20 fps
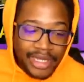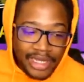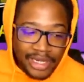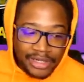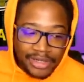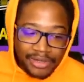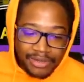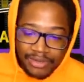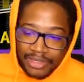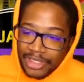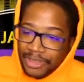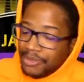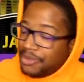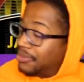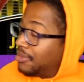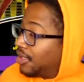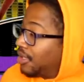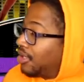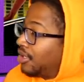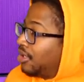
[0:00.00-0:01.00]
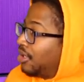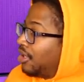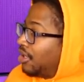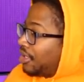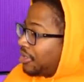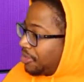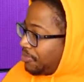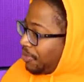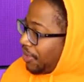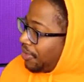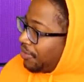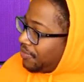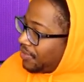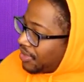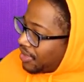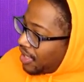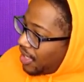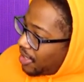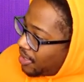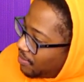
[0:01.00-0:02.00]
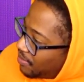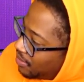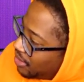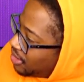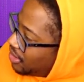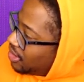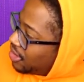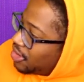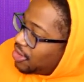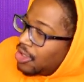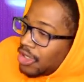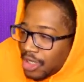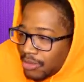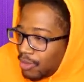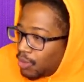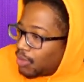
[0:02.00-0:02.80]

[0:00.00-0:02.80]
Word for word: do. You gotta spend money. It's a pay to win game. Come on, we